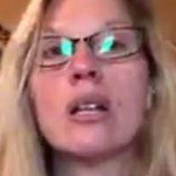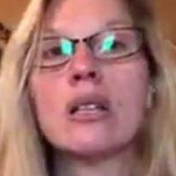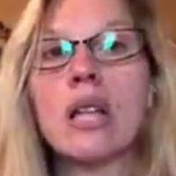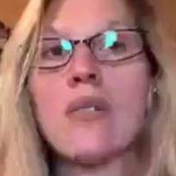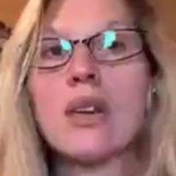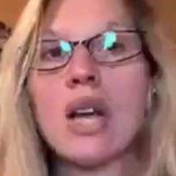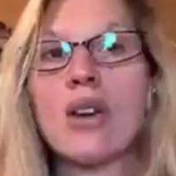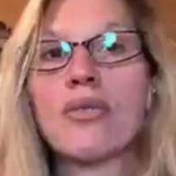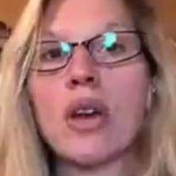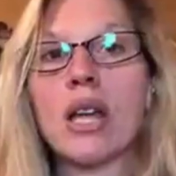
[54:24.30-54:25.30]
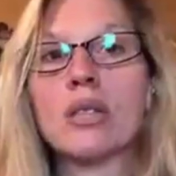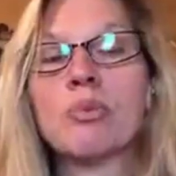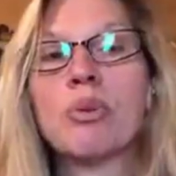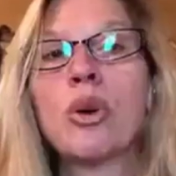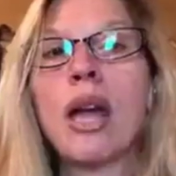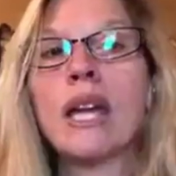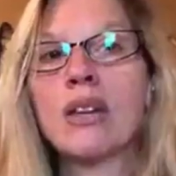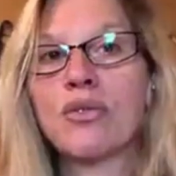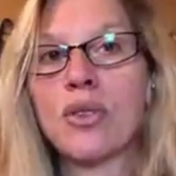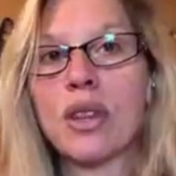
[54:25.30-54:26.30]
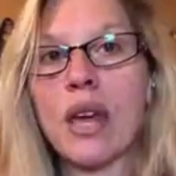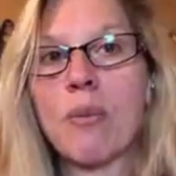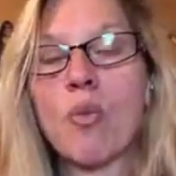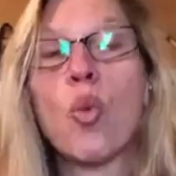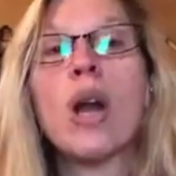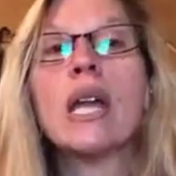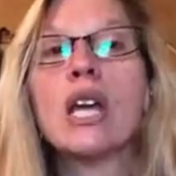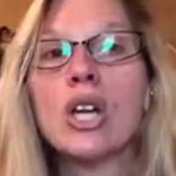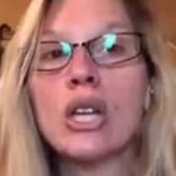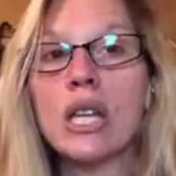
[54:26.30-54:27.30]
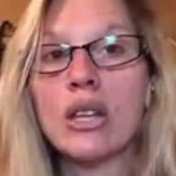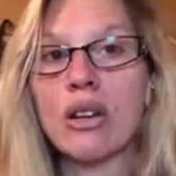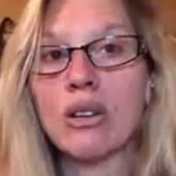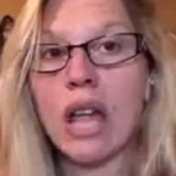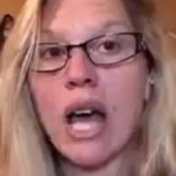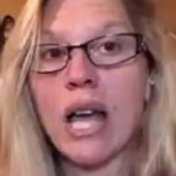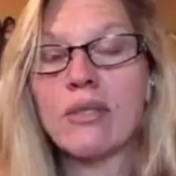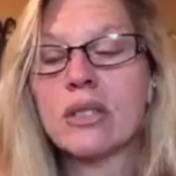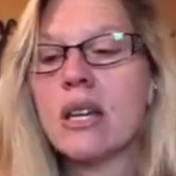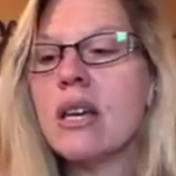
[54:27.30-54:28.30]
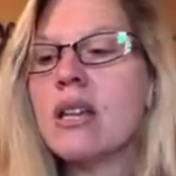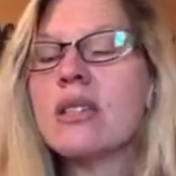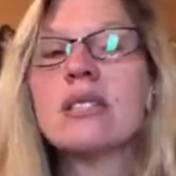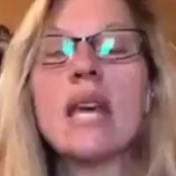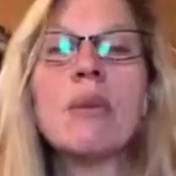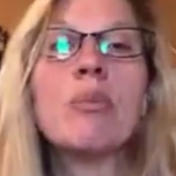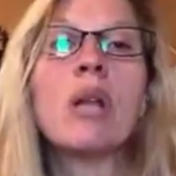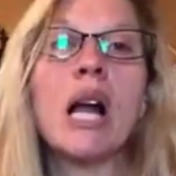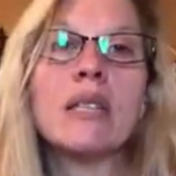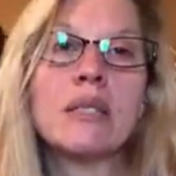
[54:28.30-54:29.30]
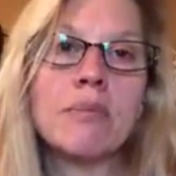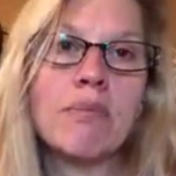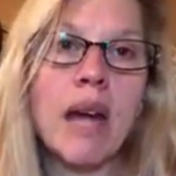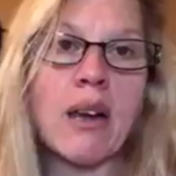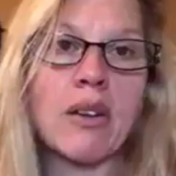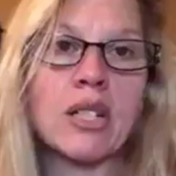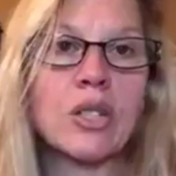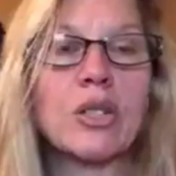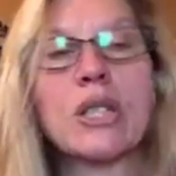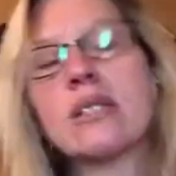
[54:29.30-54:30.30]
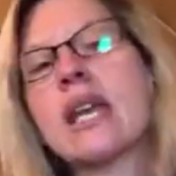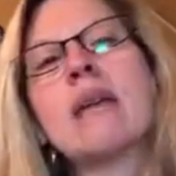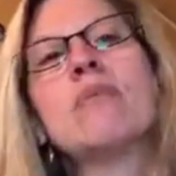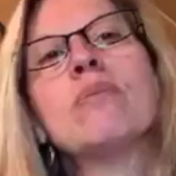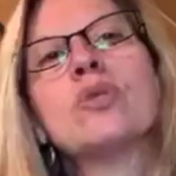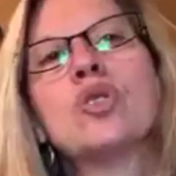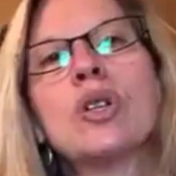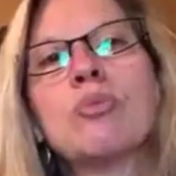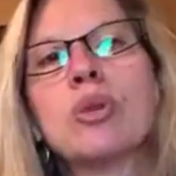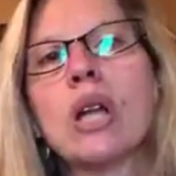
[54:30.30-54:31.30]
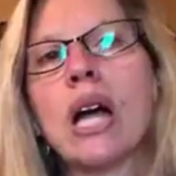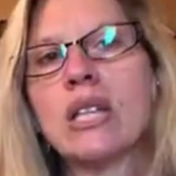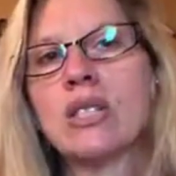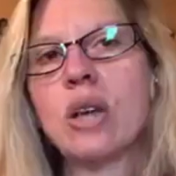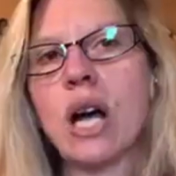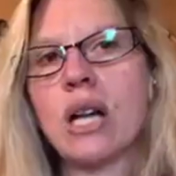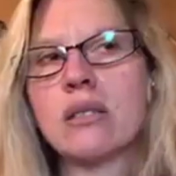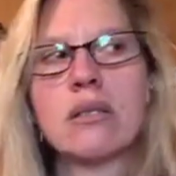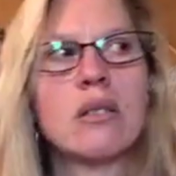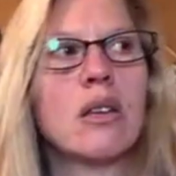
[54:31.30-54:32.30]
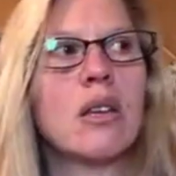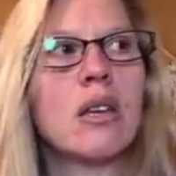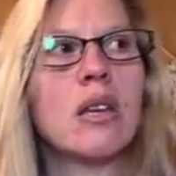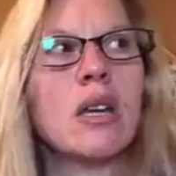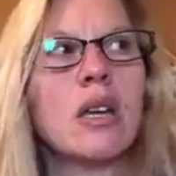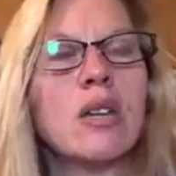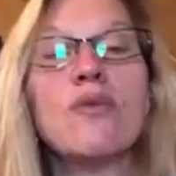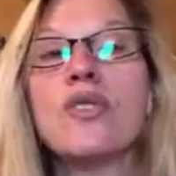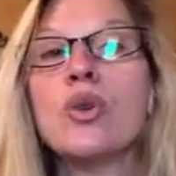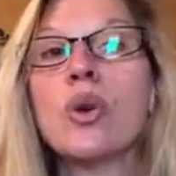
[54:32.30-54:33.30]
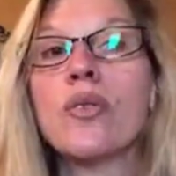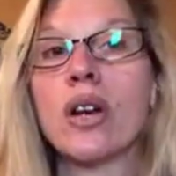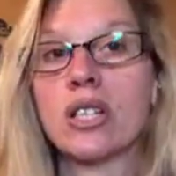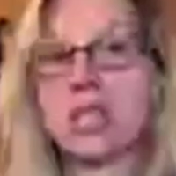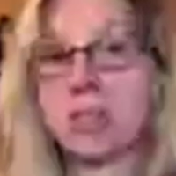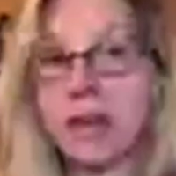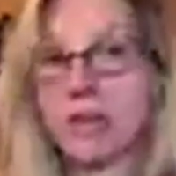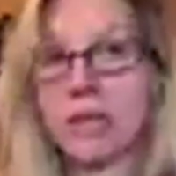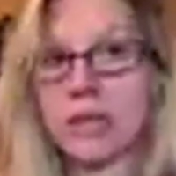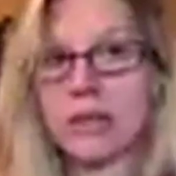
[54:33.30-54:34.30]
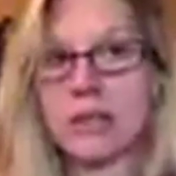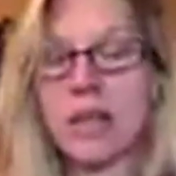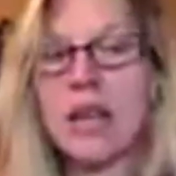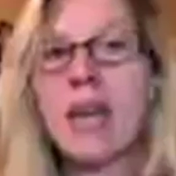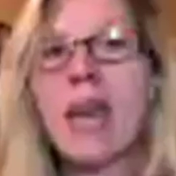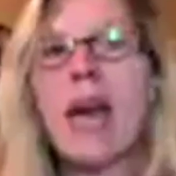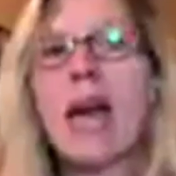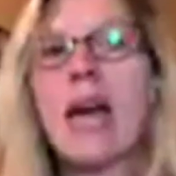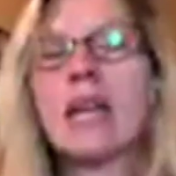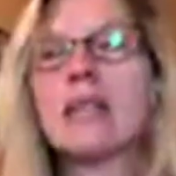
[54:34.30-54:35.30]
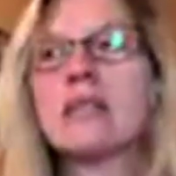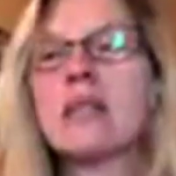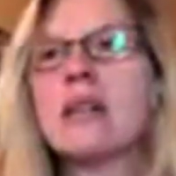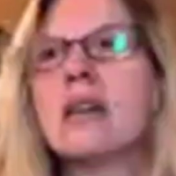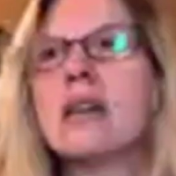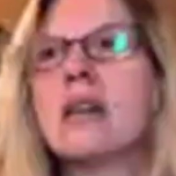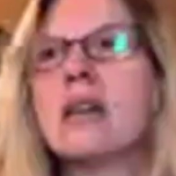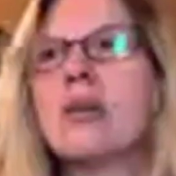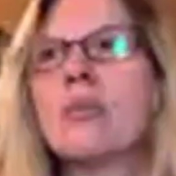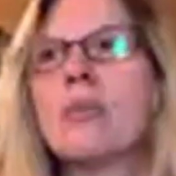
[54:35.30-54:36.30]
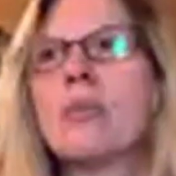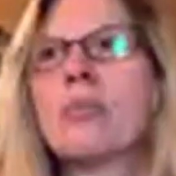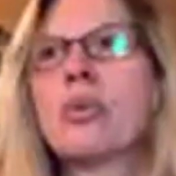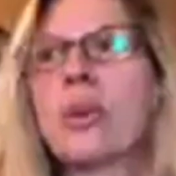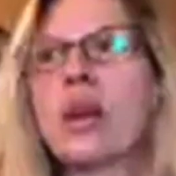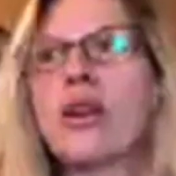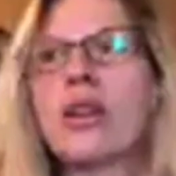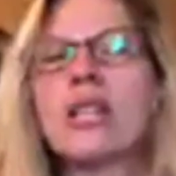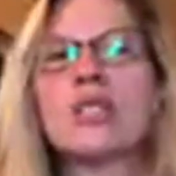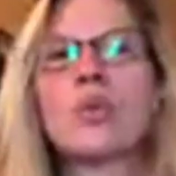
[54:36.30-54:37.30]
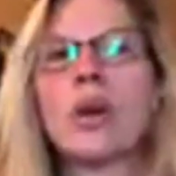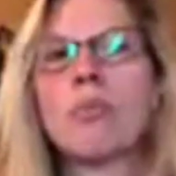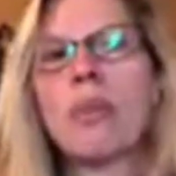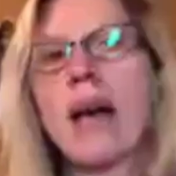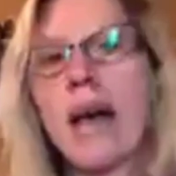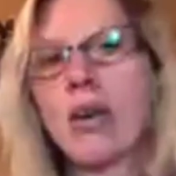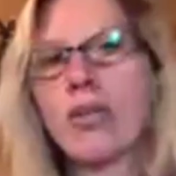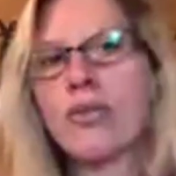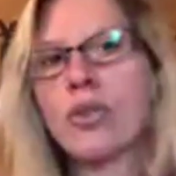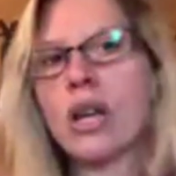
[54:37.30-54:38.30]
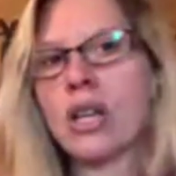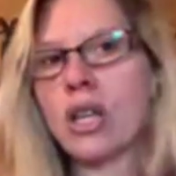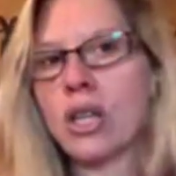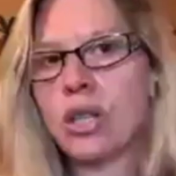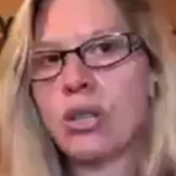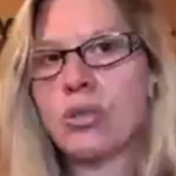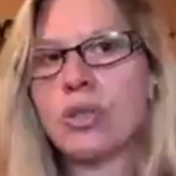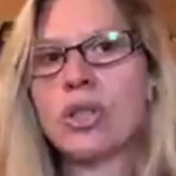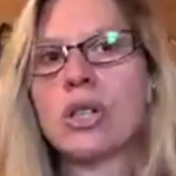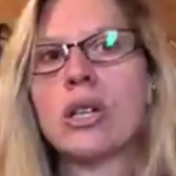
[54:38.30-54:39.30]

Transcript: loving our friends, praying for them, wanting good in their lives. The same applies to marriage. The same should apply to us in view of our spouses. And prayer is one powerful and huge